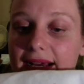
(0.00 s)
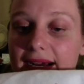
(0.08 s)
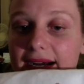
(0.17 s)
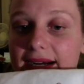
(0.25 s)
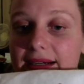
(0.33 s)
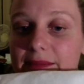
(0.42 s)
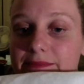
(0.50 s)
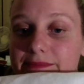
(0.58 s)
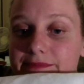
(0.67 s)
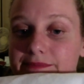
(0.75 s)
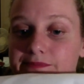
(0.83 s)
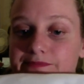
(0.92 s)

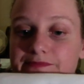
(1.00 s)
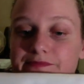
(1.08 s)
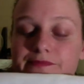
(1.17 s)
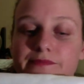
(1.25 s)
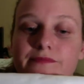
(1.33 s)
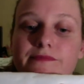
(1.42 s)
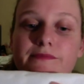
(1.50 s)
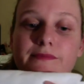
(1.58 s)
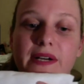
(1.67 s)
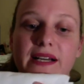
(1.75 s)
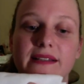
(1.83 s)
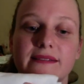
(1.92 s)

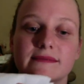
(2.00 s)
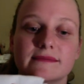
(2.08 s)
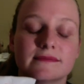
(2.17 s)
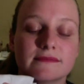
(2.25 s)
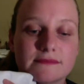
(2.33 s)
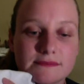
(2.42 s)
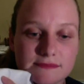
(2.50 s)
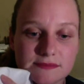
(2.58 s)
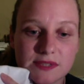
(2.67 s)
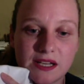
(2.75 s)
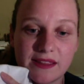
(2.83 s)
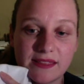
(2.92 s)
but
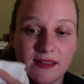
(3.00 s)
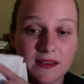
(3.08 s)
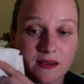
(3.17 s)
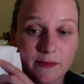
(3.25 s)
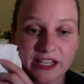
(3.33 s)
I think I'm